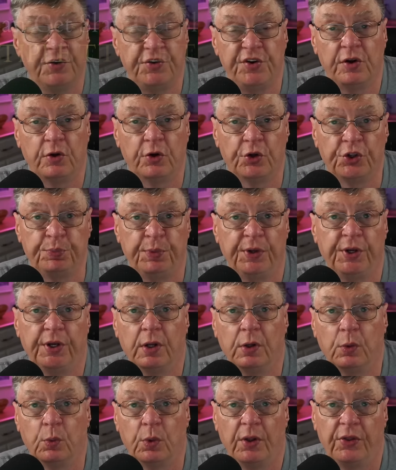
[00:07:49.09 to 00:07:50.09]
shingles to
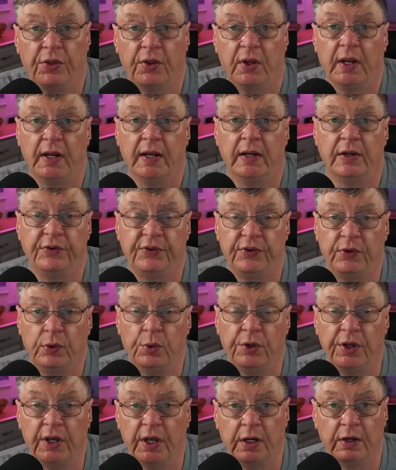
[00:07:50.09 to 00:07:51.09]
begin with is
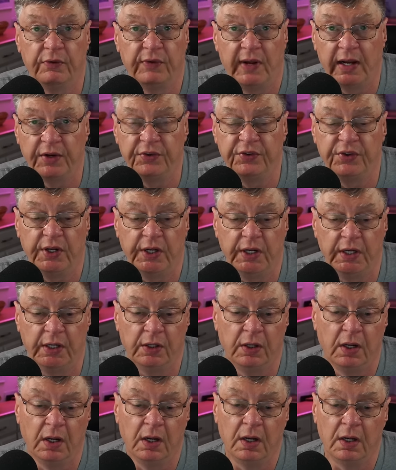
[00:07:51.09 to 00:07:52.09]
to get a
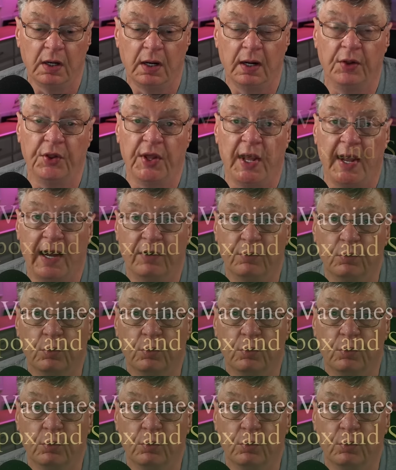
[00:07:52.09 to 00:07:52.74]
vaccine. They have